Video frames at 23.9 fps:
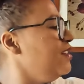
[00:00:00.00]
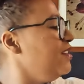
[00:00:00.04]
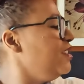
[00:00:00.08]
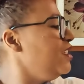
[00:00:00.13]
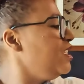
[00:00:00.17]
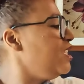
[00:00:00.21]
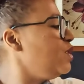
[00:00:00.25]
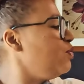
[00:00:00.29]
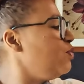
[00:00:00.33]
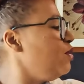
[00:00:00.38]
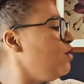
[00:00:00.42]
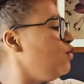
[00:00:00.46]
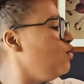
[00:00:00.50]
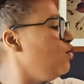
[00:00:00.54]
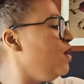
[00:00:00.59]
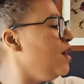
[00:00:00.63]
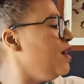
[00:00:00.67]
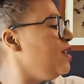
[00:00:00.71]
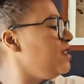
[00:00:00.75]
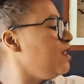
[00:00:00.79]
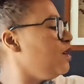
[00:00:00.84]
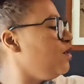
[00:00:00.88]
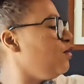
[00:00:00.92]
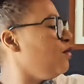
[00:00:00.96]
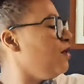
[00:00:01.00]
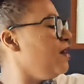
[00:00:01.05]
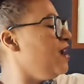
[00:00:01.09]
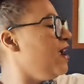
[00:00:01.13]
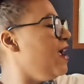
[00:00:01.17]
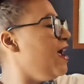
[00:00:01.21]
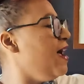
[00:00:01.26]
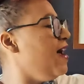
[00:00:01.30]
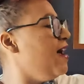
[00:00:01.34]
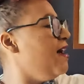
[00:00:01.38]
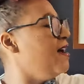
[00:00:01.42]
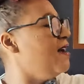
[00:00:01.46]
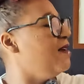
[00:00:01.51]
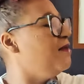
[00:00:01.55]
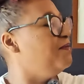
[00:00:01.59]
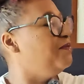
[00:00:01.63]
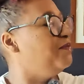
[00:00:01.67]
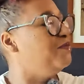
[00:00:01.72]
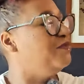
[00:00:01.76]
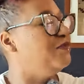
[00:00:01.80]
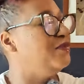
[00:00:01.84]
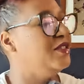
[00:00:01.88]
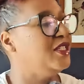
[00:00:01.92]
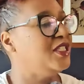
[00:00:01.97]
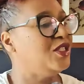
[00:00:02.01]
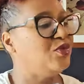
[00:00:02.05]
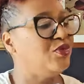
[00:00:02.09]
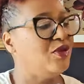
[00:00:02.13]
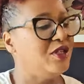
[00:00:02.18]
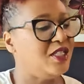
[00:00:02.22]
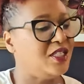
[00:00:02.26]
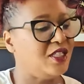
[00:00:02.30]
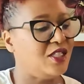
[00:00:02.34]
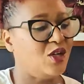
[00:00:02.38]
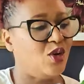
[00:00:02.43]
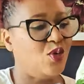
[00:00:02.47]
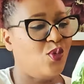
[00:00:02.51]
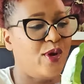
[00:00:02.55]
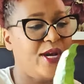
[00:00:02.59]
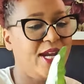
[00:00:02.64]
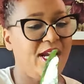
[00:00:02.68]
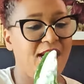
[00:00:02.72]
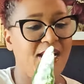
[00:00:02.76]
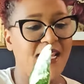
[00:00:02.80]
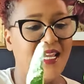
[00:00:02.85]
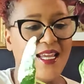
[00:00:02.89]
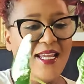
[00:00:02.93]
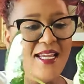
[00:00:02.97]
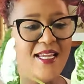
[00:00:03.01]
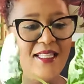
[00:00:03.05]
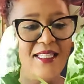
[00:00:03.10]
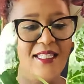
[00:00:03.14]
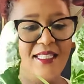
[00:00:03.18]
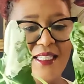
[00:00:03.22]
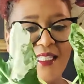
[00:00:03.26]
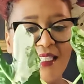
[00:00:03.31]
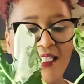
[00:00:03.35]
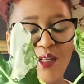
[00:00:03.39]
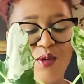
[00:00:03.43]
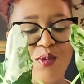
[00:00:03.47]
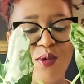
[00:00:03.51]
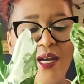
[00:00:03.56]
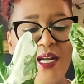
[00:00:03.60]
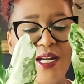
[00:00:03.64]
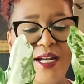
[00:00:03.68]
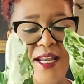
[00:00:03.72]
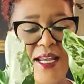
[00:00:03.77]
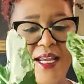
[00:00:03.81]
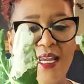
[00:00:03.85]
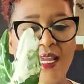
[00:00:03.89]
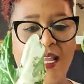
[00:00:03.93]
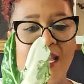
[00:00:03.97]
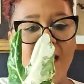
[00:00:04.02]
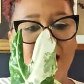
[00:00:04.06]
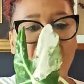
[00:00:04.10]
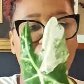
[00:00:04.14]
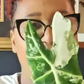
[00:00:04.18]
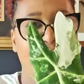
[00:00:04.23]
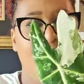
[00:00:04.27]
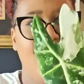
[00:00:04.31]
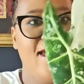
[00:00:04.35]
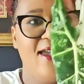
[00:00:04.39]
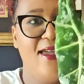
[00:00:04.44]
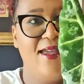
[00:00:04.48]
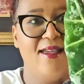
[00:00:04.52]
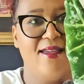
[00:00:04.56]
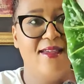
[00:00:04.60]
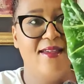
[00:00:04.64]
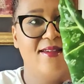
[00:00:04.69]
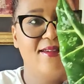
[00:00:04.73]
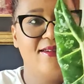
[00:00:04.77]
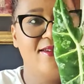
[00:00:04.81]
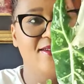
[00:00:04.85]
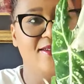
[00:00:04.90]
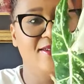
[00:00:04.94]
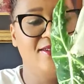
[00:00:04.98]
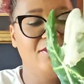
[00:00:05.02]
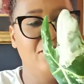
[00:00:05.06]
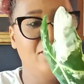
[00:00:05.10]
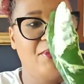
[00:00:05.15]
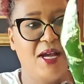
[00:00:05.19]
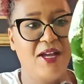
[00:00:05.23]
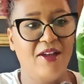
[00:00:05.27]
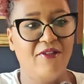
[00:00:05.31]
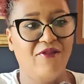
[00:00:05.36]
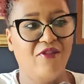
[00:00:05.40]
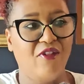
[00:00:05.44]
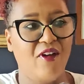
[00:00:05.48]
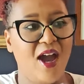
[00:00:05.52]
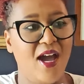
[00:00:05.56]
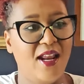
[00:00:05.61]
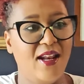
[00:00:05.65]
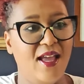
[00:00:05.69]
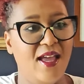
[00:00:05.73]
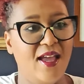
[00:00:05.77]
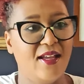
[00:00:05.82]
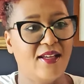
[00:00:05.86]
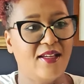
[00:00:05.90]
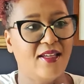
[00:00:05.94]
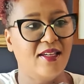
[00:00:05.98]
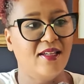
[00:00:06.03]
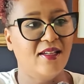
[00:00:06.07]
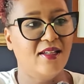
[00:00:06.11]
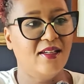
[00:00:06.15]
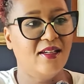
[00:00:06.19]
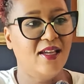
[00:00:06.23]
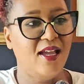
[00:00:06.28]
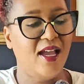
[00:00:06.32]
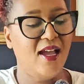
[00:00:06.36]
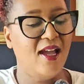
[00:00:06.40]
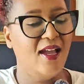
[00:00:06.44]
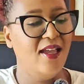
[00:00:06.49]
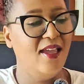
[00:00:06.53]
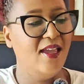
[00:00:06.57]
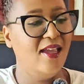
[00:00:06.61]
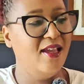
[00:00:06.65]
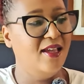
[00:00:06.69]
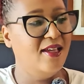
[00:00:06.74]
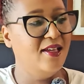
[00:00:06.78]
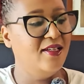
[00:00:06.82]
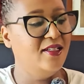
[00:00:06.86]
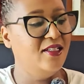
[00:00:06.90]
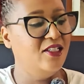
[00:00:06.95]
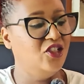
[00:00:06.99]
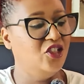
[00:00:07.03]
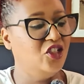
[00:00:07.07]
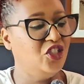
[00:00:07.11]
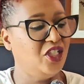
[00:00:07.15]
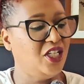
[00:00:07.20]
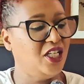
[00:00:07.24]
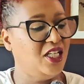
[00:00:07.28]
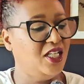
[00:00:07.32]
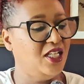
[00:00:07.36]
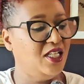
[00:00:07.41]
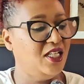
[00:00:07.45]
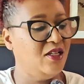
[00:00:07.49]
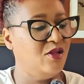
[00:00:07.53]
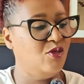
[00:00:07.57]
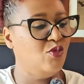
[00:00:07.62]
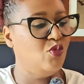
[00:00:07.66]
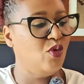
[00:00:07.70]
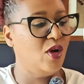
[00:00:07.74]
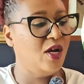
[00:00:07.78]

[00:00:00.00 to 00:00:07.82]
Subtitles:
this one was a rehab. This was Queenie. This is Queenie, and my Friday and she